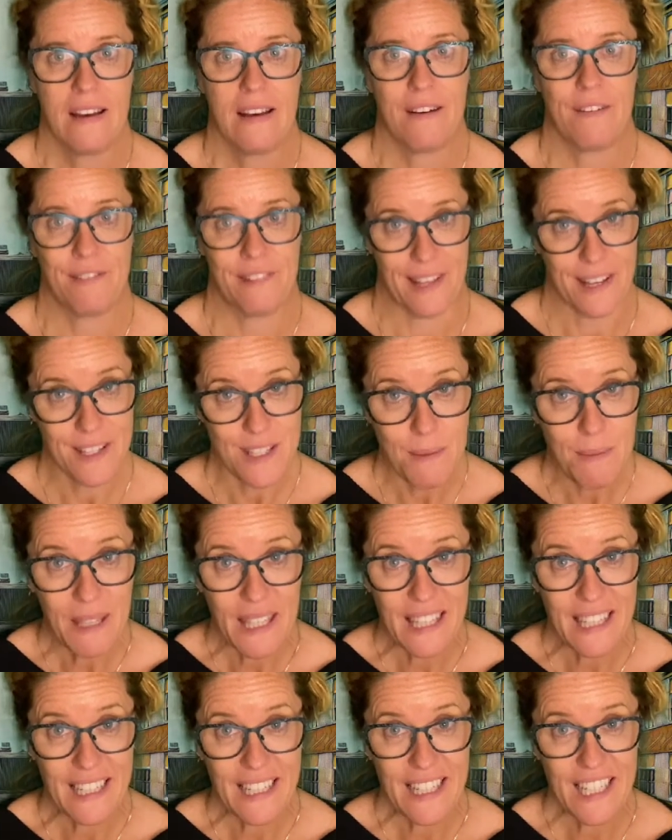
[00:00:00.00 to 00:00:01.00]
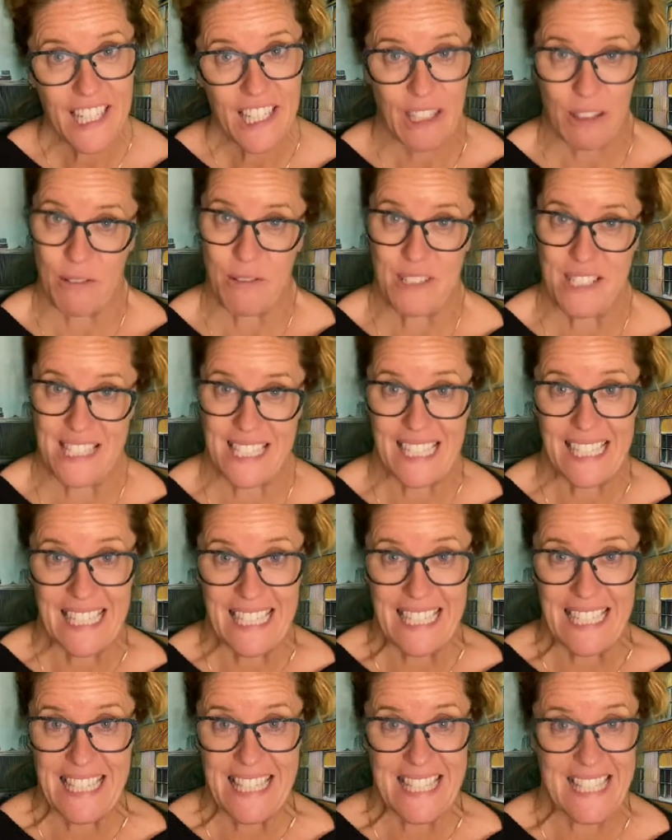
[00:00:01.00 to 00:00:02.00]
Flexibility,
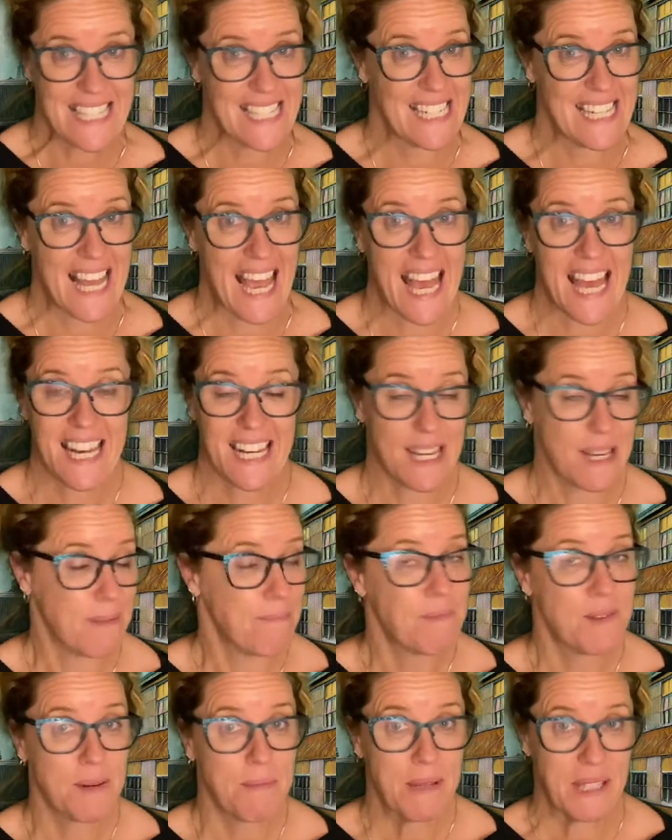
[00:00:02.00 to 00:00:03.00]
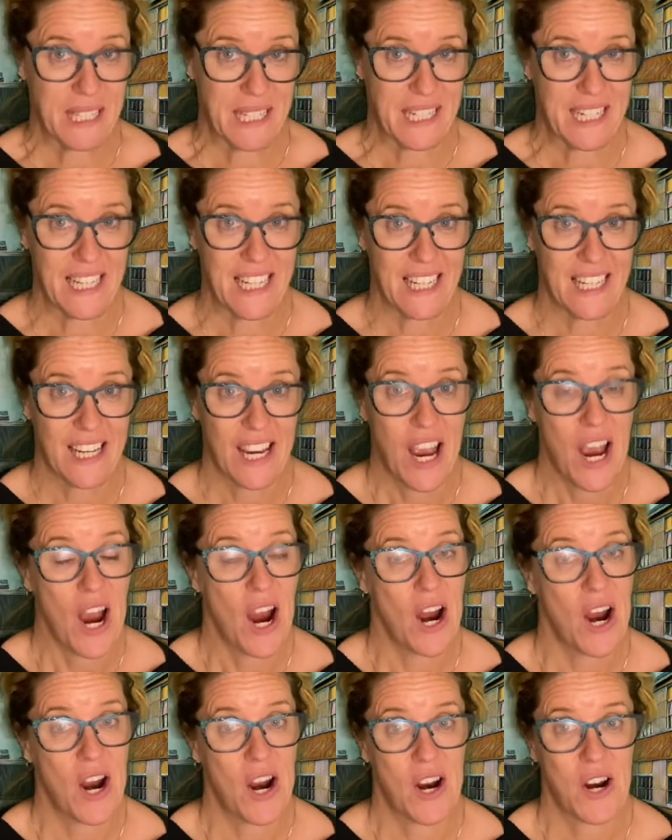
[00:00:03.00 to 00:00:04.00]
resilience, and adaptability
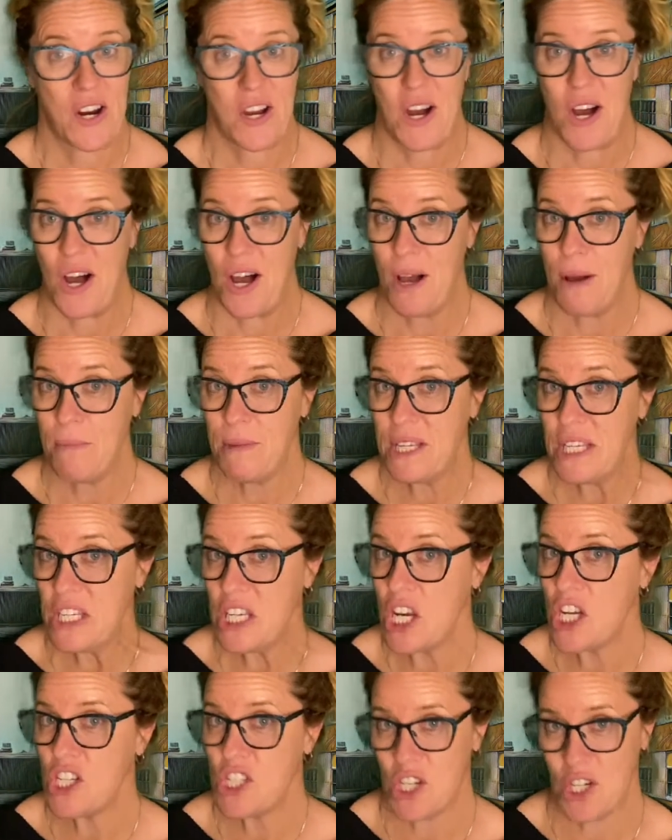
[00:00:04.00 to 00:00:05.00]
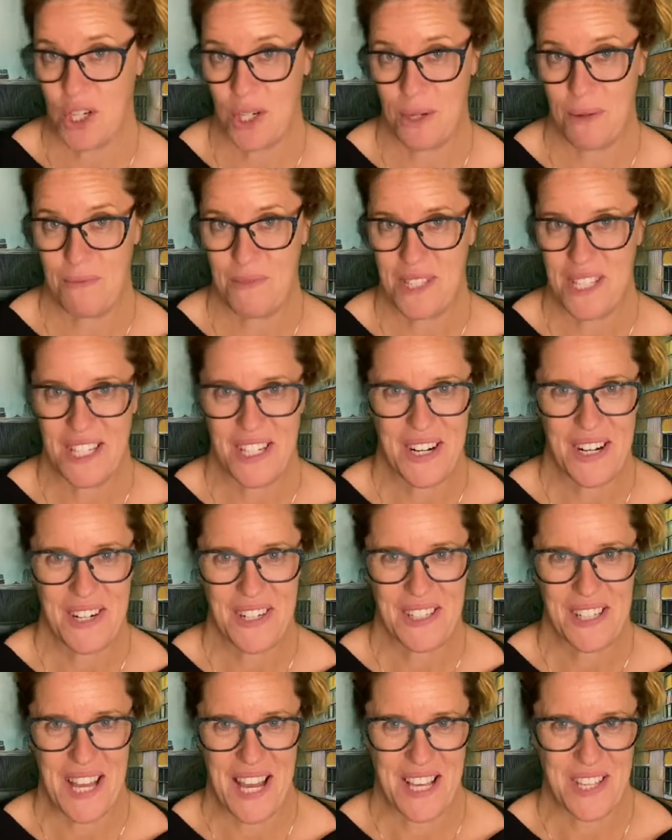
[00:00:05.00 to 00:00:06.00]
are common terms in our
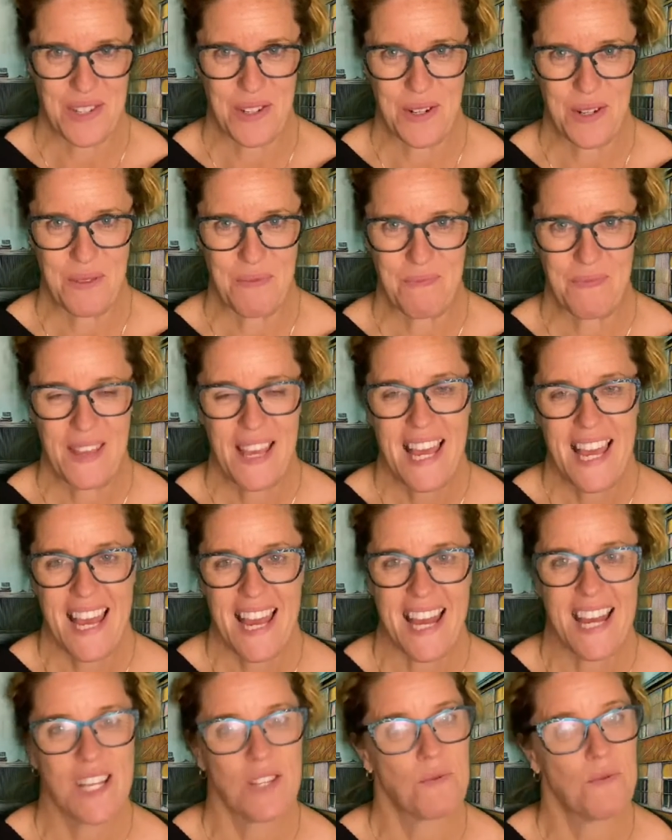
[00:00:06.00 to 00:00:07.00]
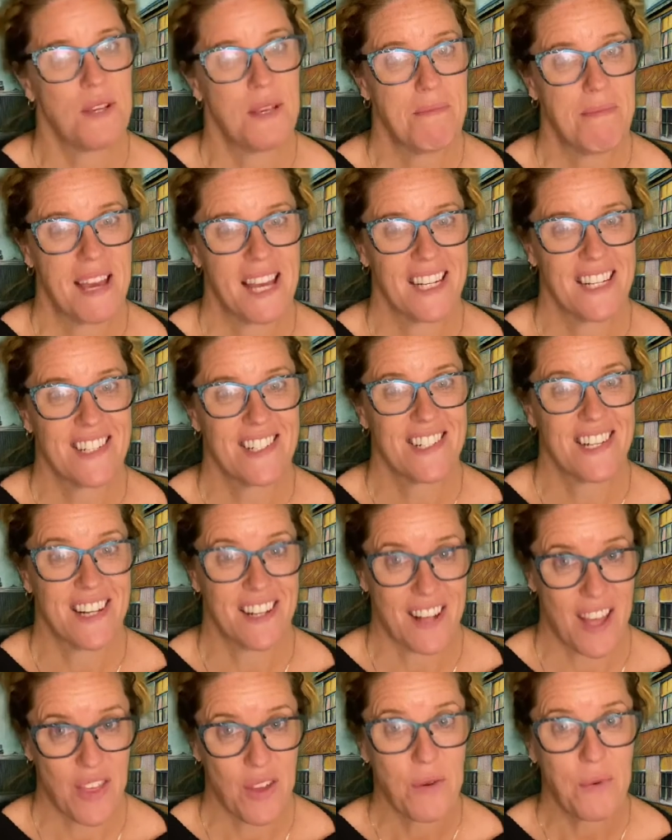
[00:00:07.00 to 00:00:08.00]
classroom as we managed
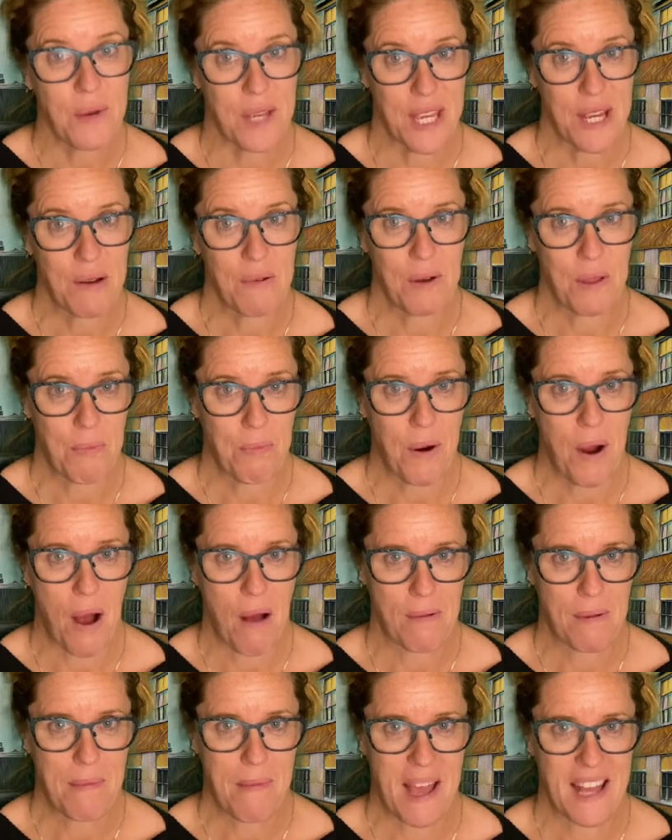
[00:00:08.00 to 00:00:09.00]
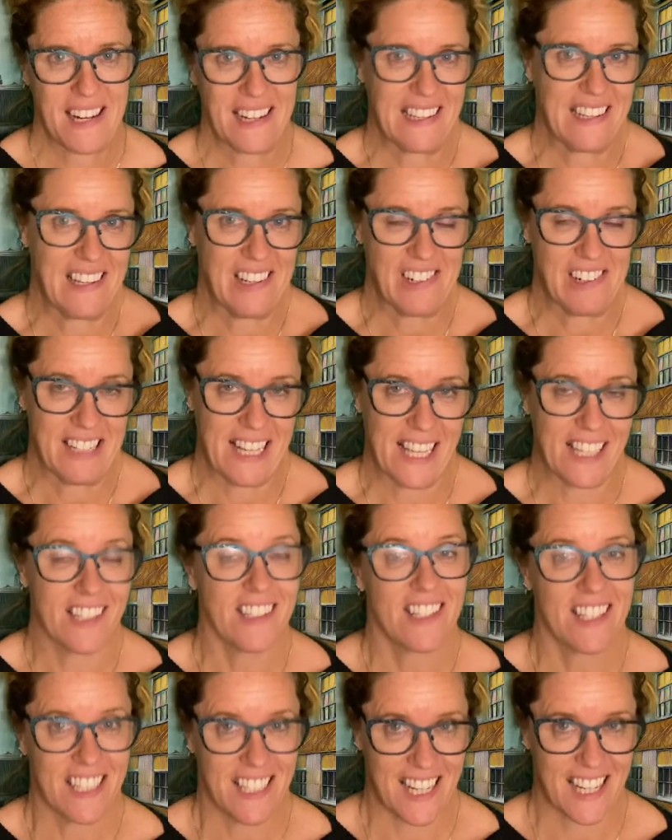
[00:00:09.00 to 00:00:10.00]
another week with problematic internet
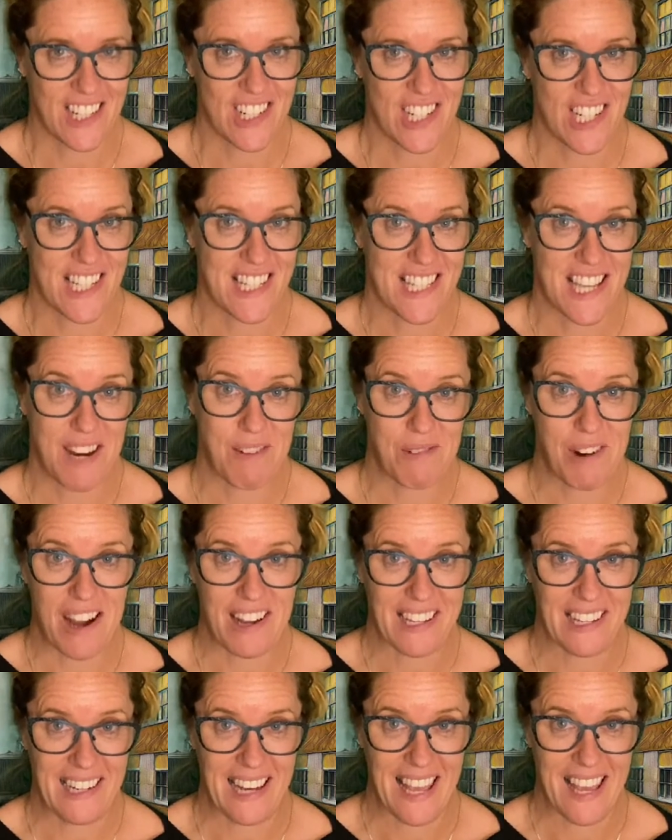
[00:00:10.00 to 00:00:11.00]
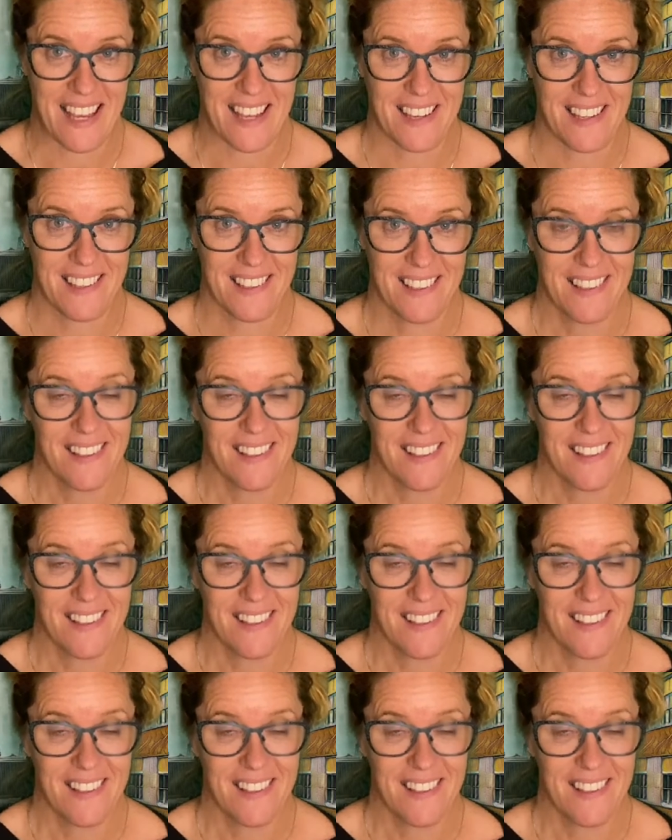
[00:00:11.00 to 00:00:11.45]
connections at Rocky Lake.